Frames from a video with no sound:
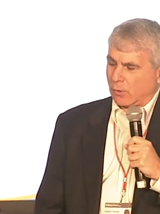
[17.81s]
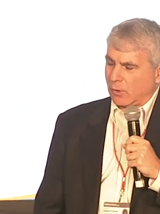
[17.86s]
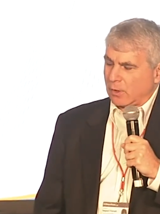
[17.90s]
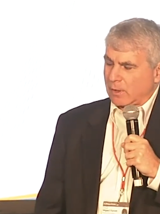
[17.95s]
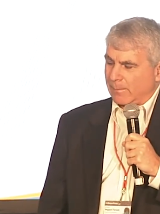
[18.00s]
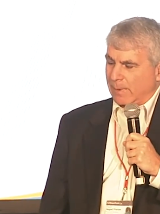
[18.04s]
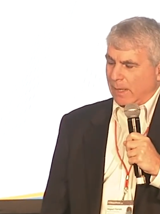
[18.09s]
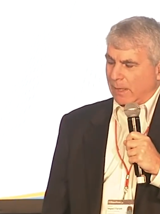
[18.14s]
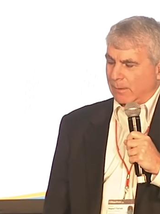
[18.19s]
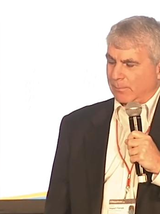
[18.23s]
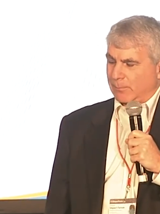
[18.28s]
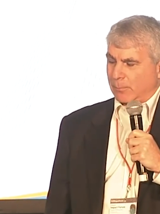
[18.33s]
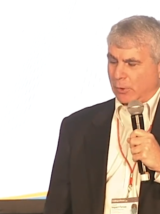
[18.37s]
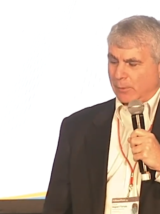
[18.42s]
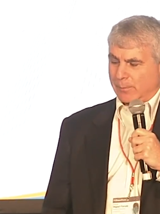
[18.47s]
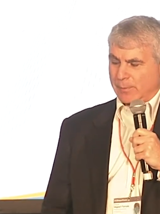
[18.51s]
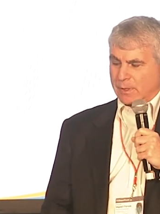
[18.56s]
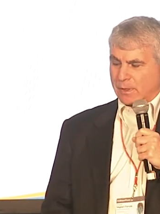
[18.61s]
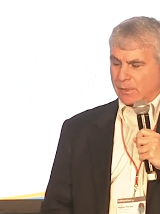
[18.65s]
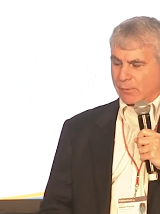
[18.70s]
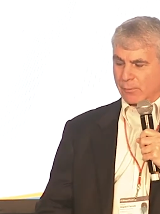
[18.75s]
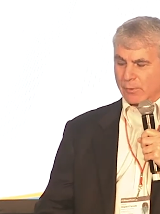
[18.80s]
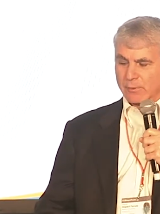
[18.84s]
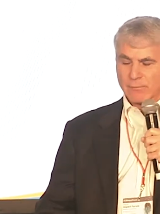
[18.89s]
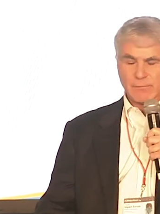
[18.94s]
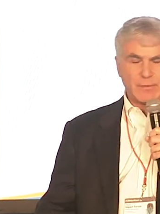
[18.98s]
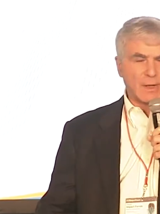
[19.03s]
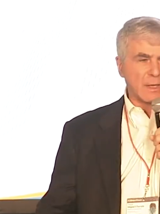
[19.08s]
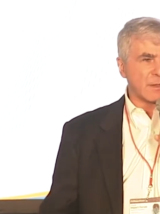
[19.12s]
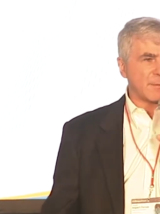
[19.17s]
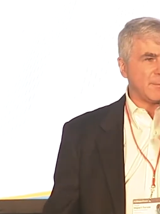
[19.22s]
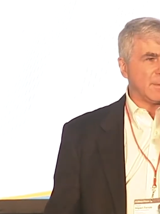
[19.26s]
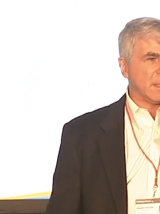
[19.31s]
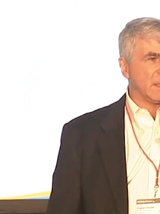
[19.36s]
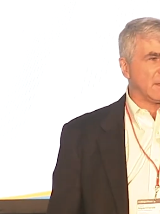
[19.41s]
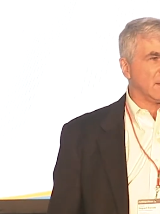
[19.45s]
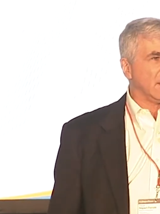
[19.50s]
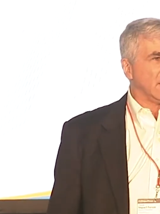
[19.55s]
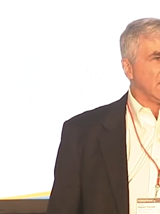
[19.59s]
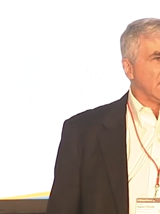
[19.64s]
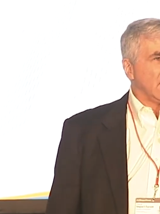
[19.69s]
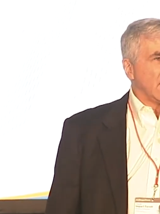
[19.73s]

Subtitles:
to talk about purpose through investment